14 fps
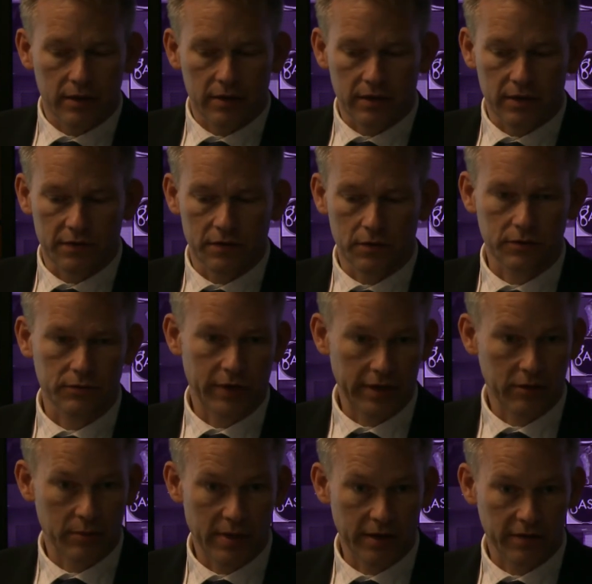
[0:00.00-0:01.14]
is not
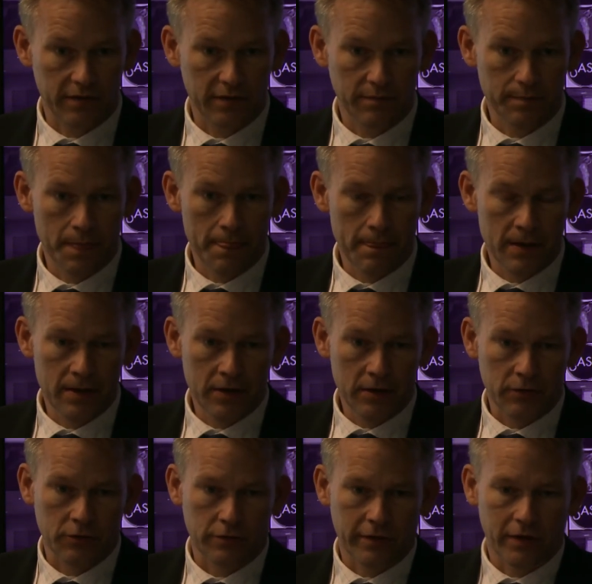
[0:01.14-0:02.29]
randomized.
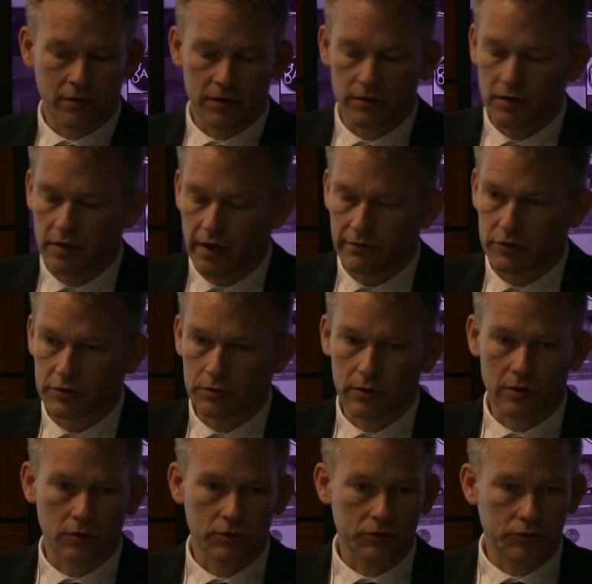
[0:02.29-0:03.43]
So you will have a total
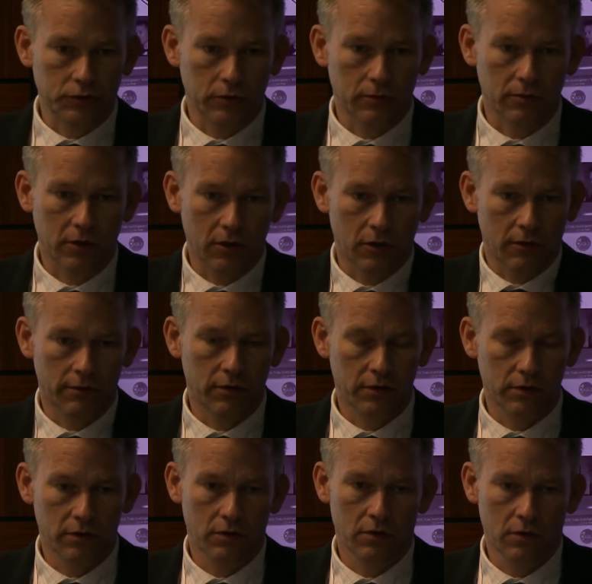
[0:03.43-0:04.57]
control of
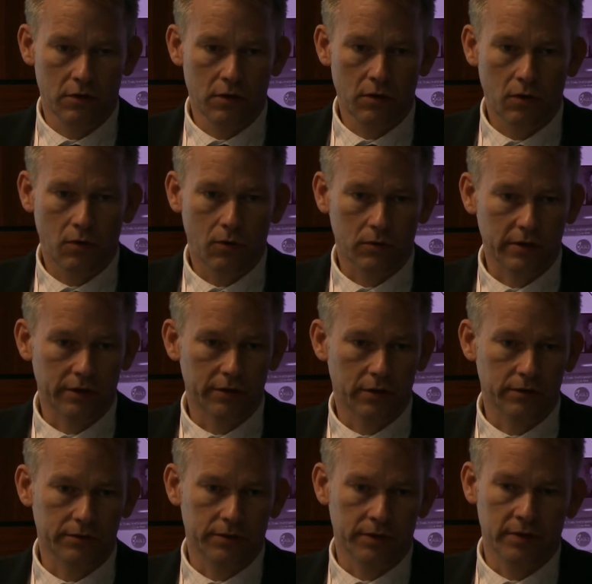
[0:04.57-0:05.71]
all the
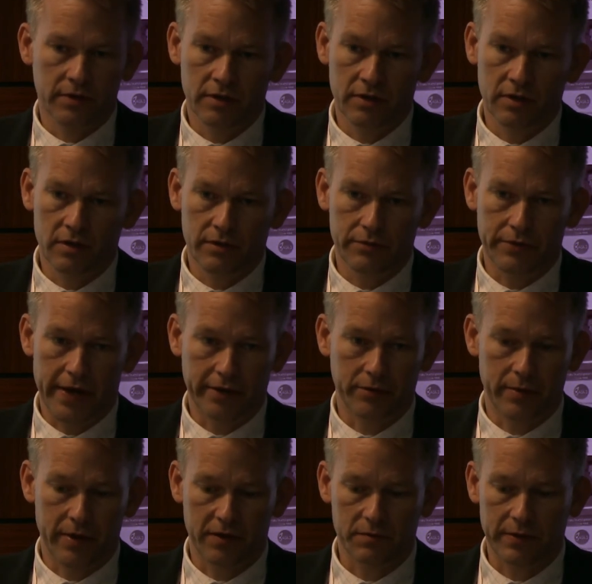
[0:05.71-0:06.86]

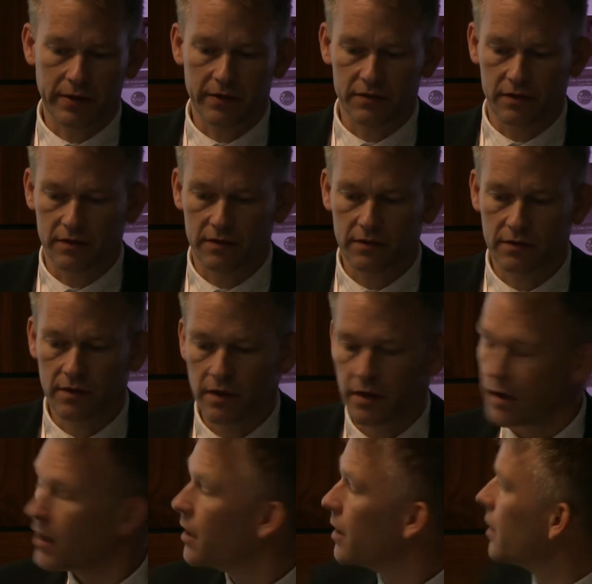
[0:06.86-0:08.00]
non-randomized patients.
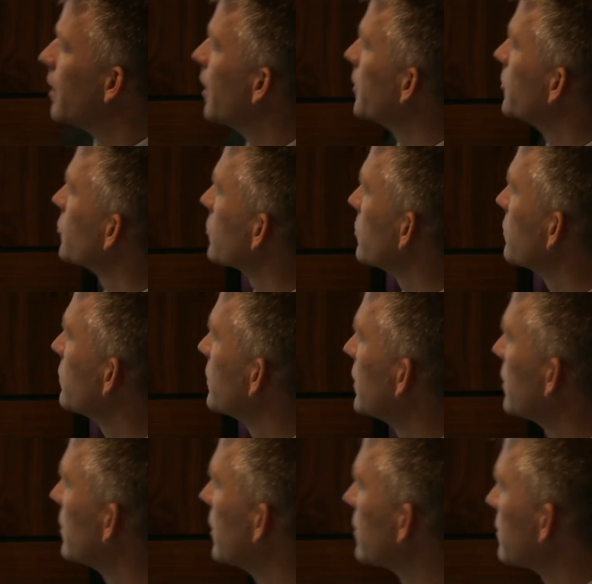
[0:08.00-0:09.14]
And you could see
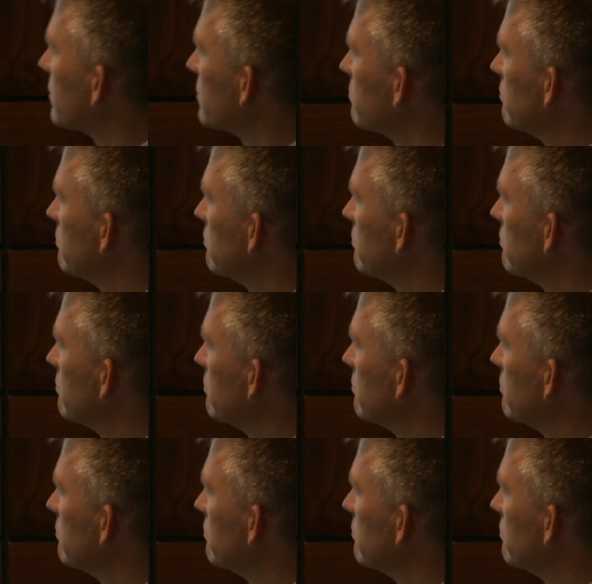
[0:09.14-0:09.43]
that